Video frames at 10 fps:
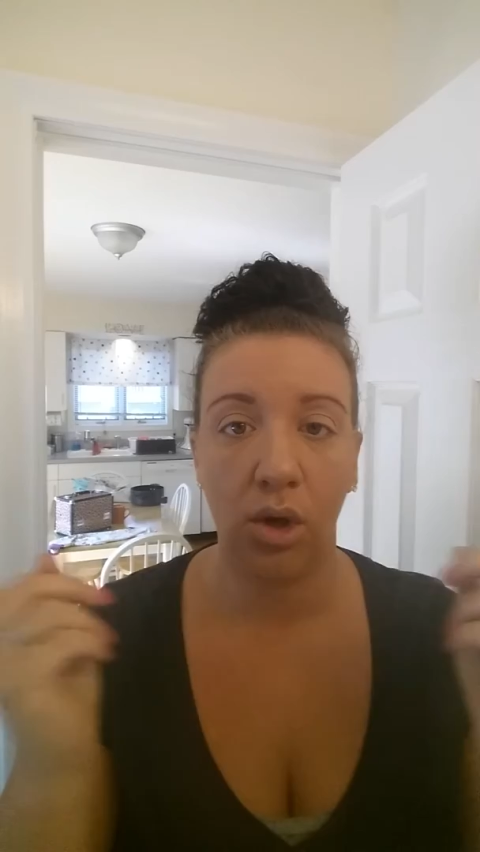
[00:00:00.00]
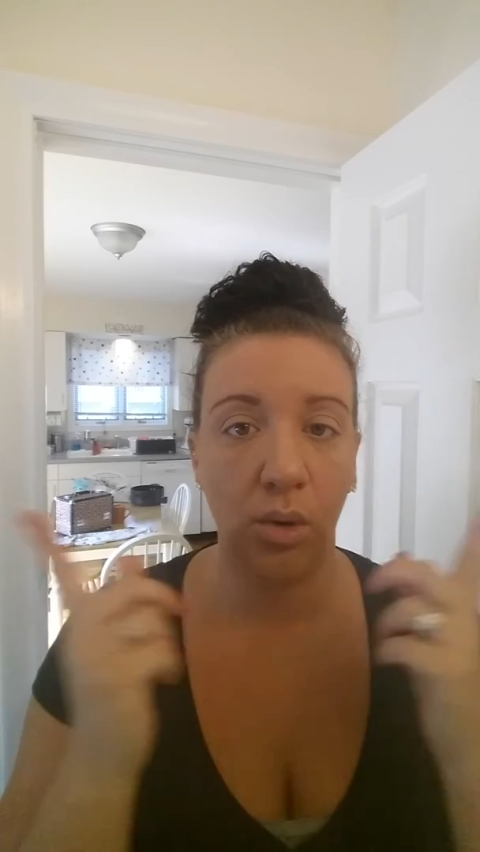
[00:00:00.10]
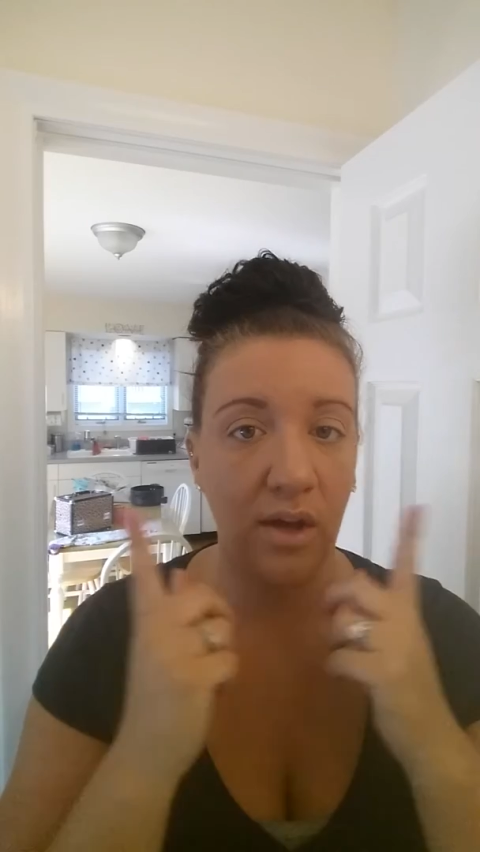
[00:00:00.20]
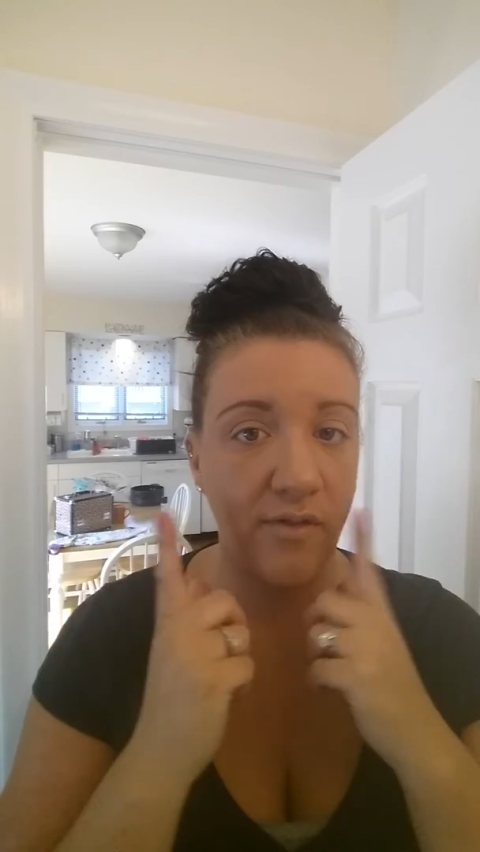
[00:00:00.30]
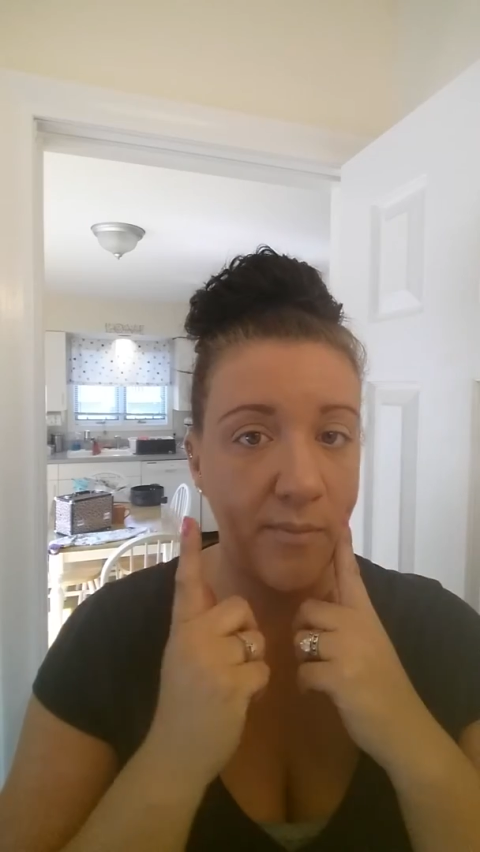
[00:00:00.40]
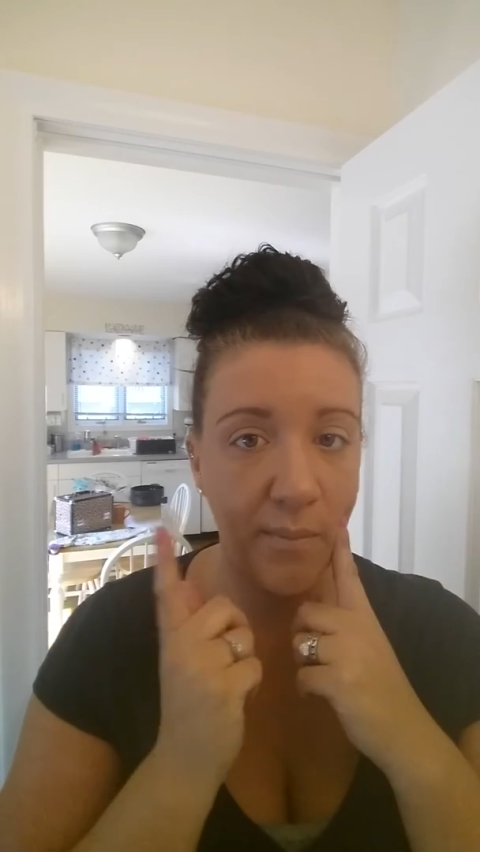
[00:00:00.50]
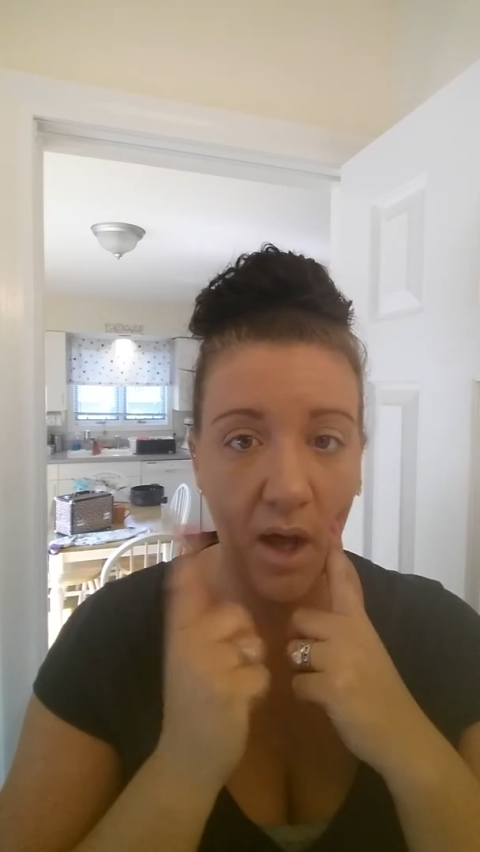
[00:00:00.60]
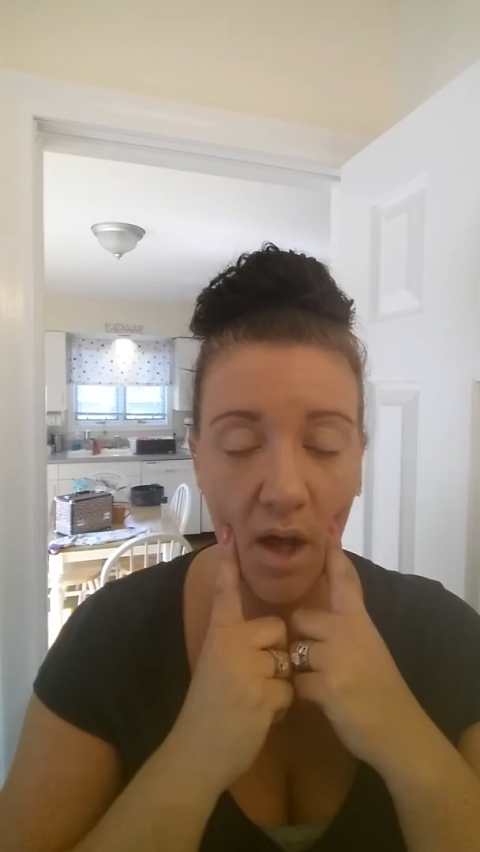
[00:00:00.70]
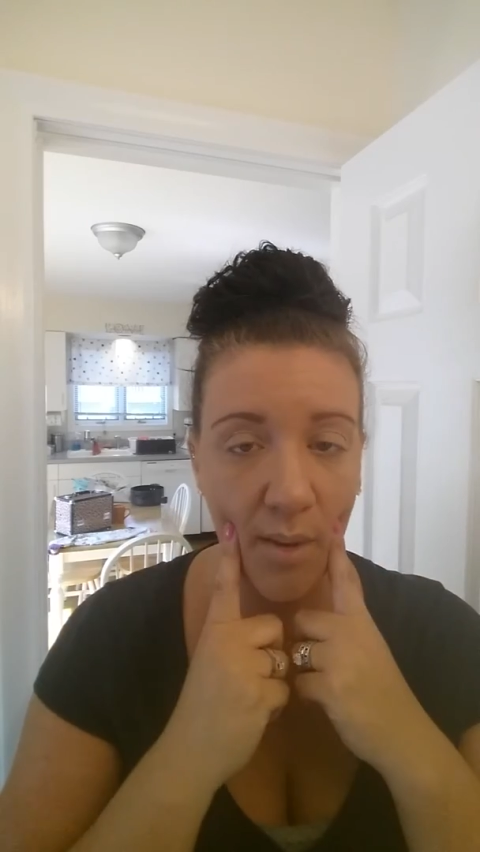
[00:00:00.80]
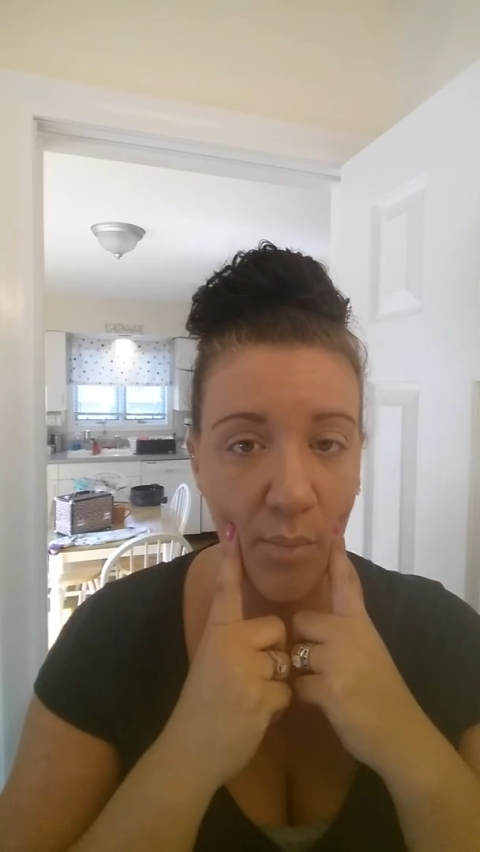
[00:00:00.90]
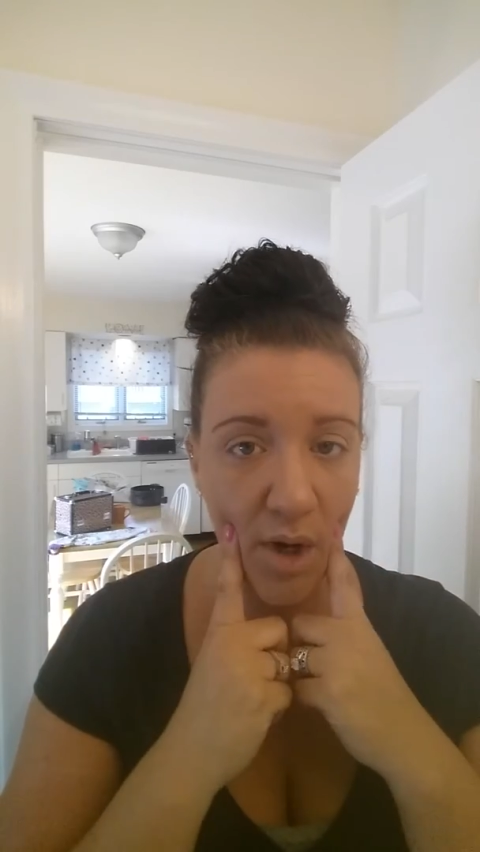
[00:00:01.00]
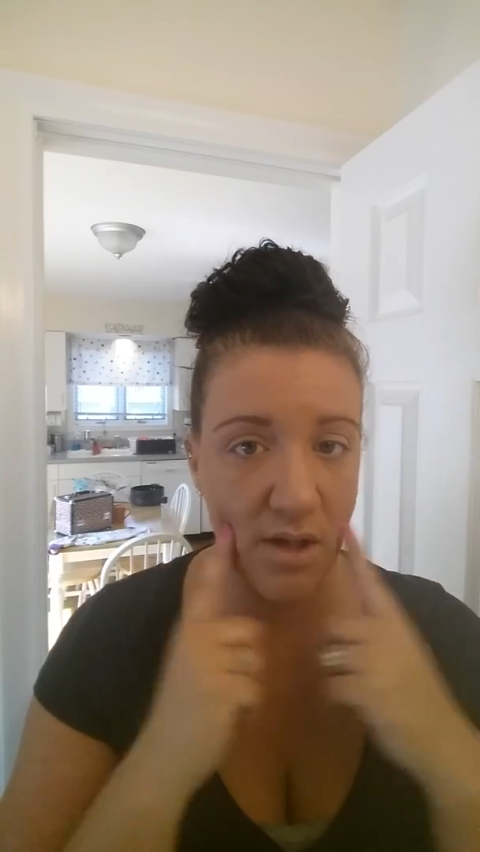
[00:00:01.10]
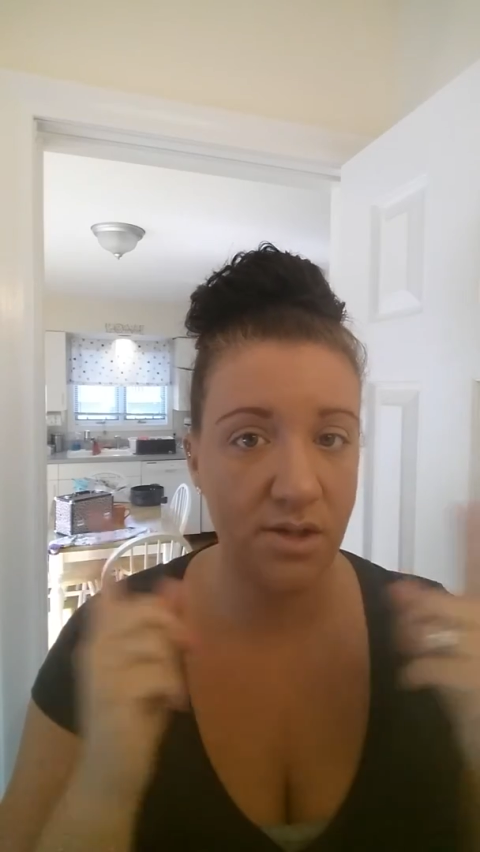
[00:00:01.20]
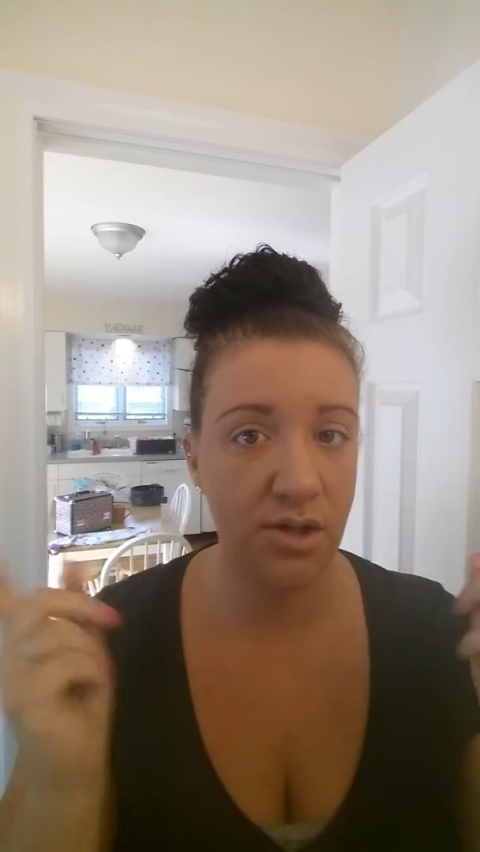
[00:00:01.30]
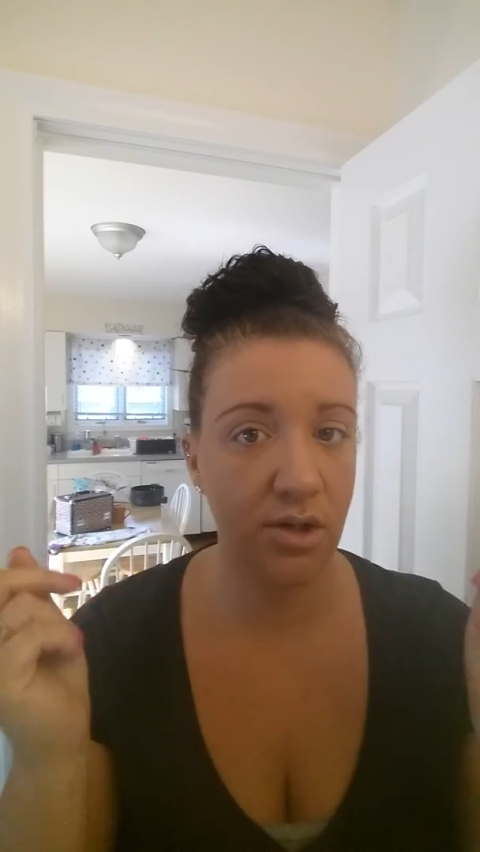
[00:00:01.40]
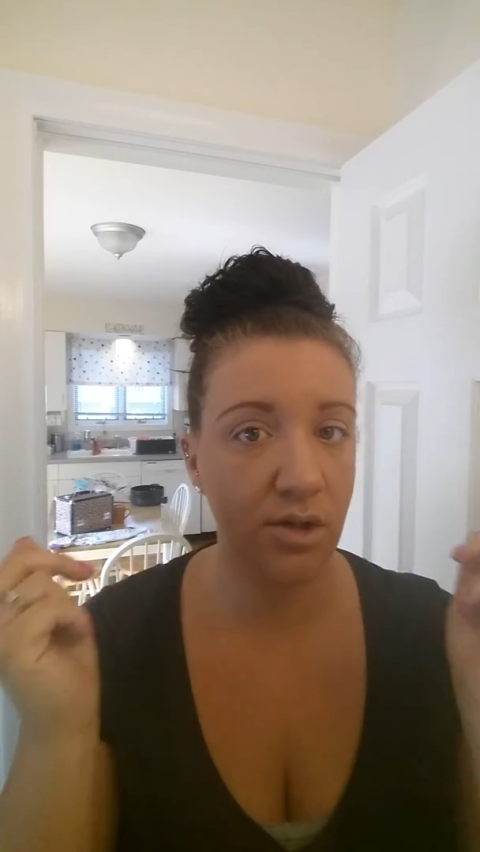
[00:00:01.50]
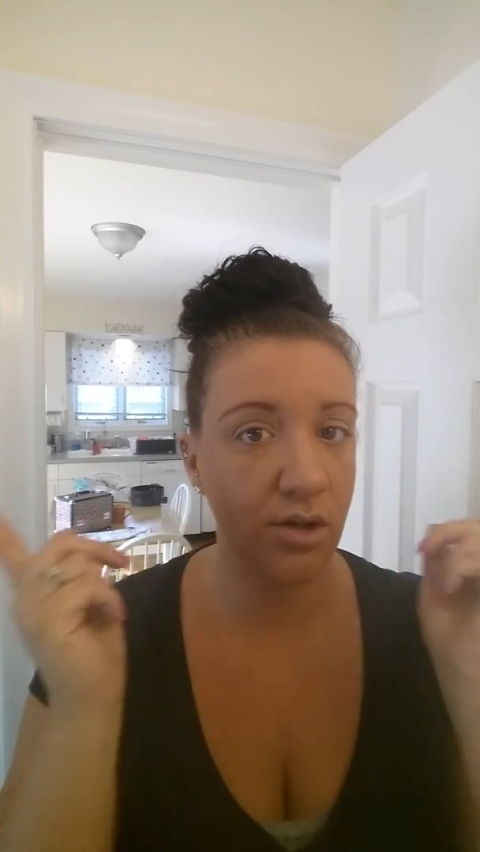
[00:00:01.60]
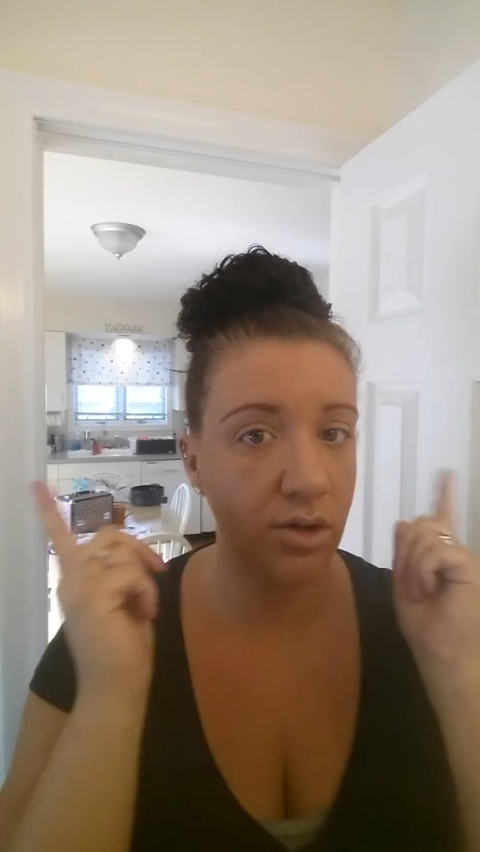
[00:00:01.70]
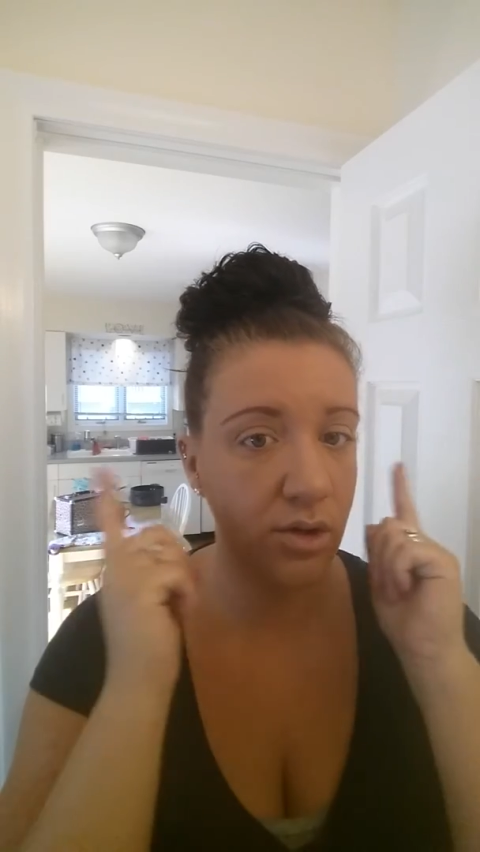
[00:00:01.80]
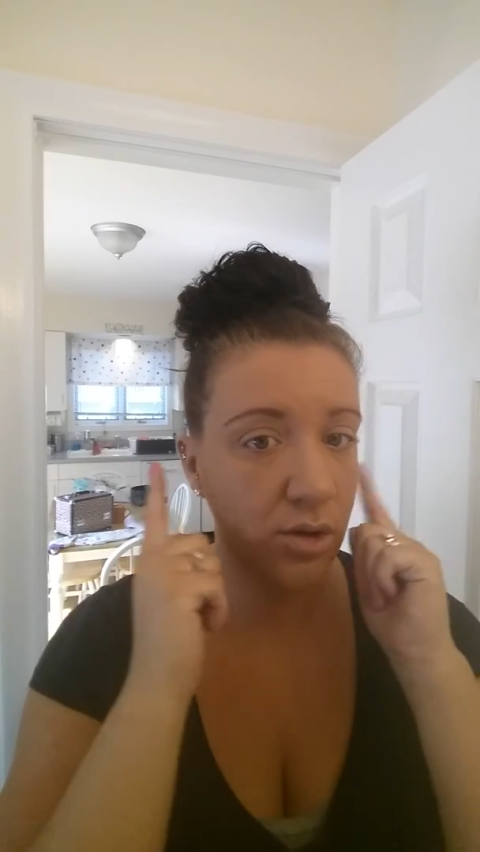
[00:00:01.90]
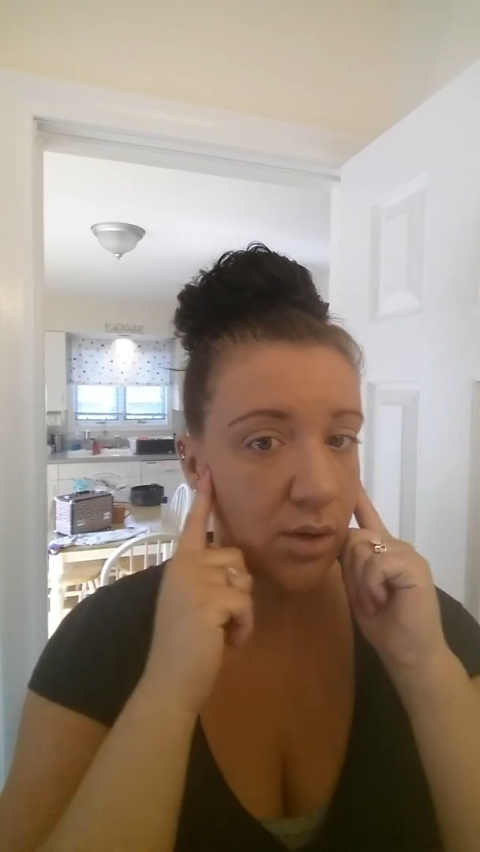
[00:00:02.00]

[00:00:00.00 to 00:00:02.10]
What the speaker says: quick bronzer,